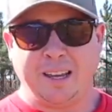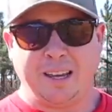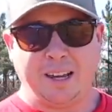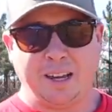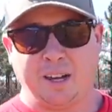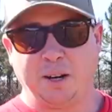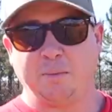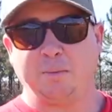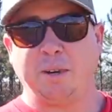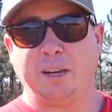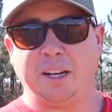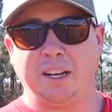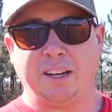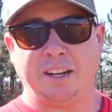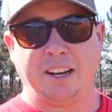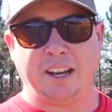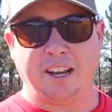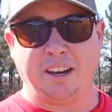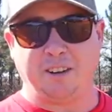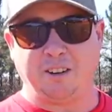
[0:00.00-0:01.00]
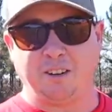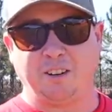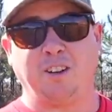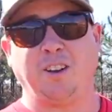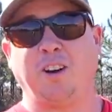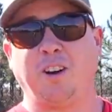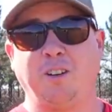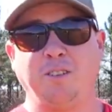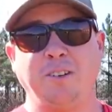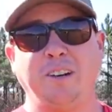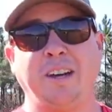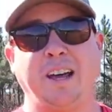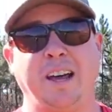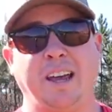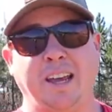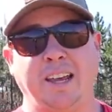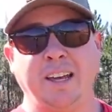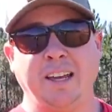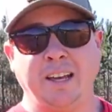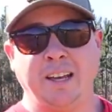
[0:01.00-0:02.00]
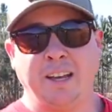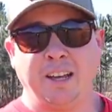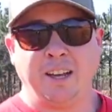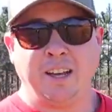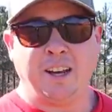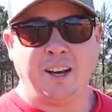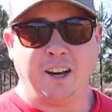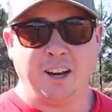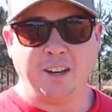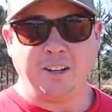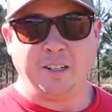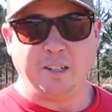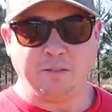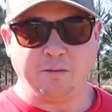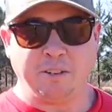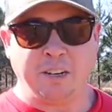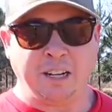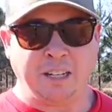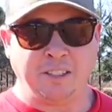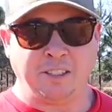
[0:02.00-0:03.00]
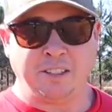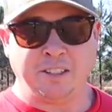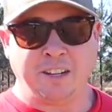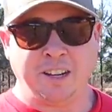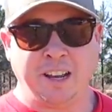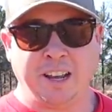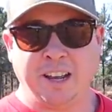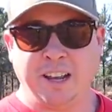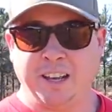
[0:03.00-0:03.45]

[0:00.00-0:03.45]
intermediate day, or long day onion region,